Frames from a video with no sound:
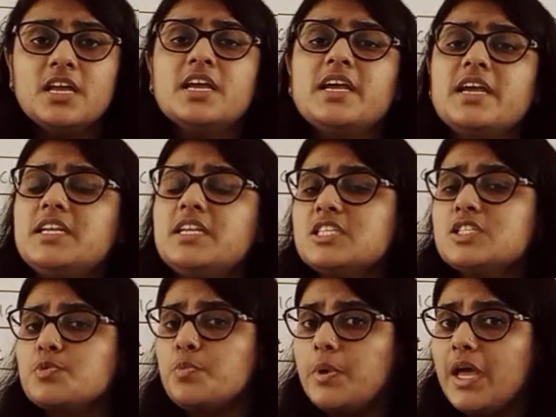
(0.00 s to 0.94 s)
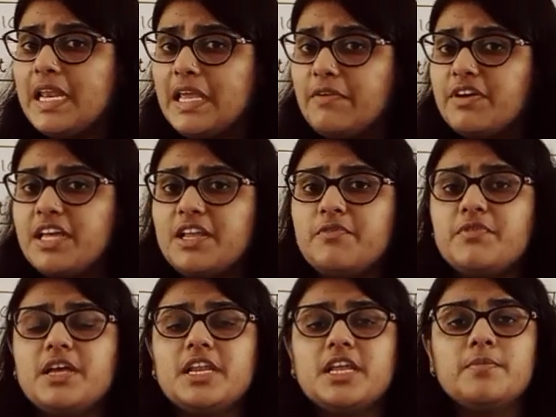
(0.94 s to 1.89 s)
it is
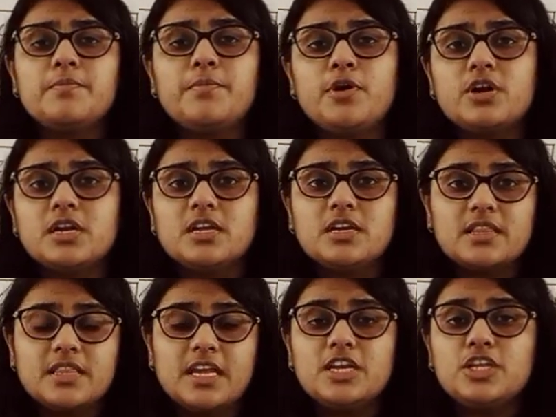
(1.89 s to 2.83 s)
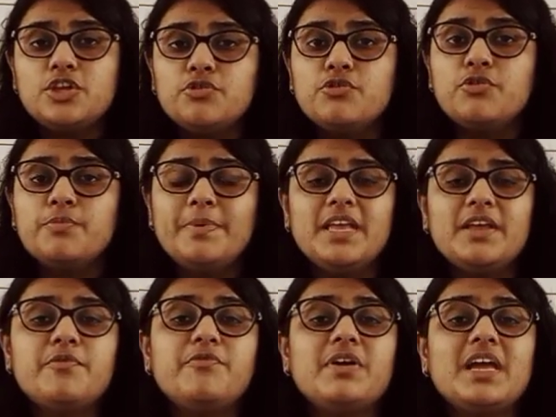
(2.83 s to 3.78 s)
very important that you
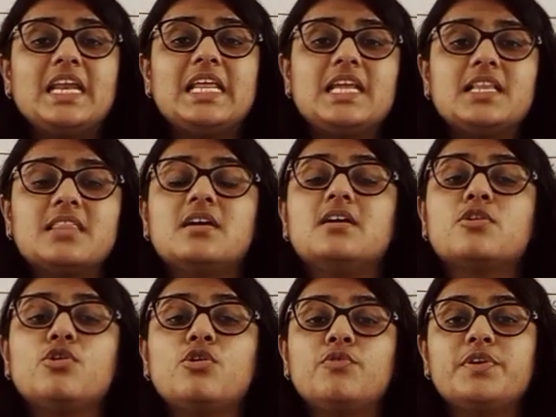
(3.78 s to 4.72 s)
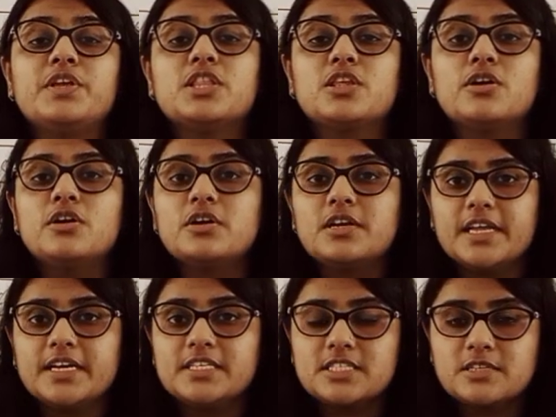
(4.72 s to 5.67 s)
be very thorough with your
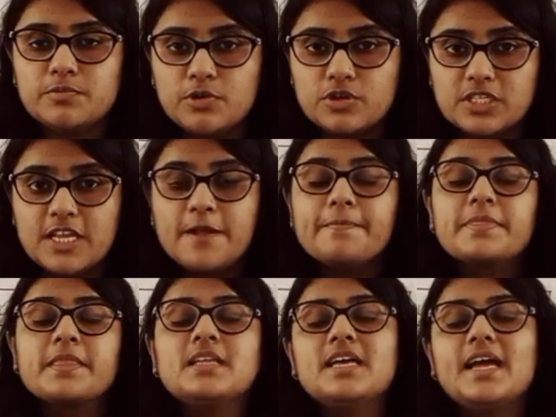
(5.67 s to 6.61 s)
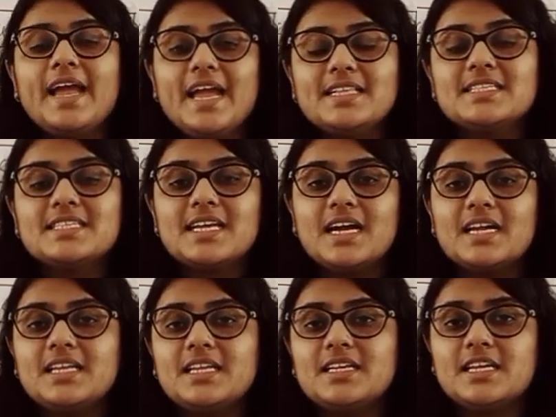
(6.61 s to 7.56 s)
textbooks. The
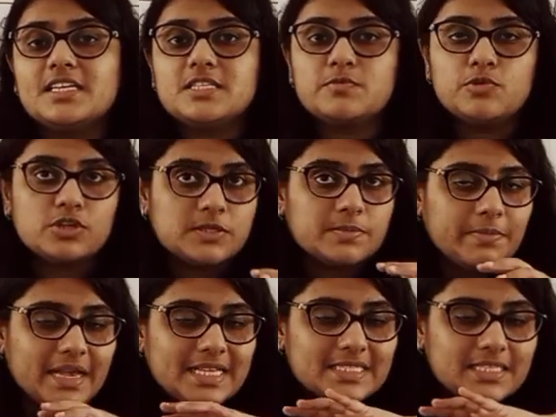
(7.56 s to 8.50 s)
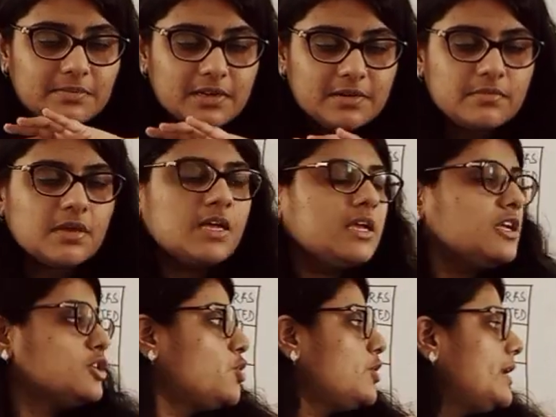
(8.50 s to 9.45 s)
NCERT textbooks, maximum
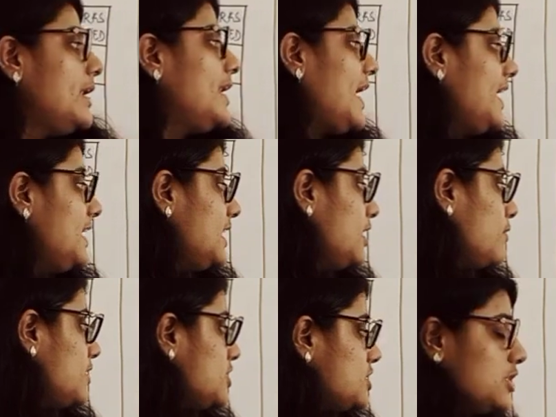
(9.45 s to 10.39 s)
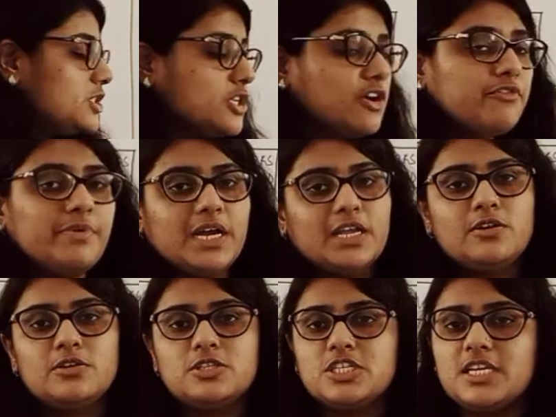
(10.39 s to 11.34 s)
total 90 questions of
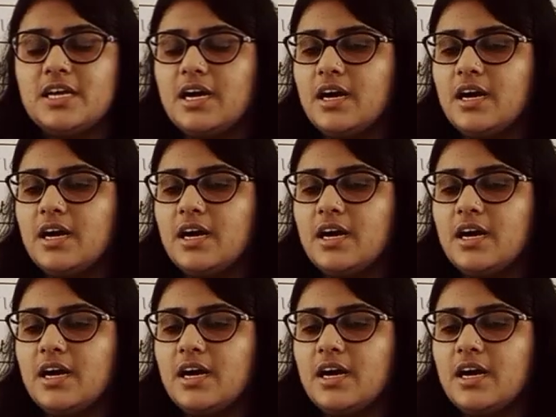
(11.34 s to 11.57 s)
biology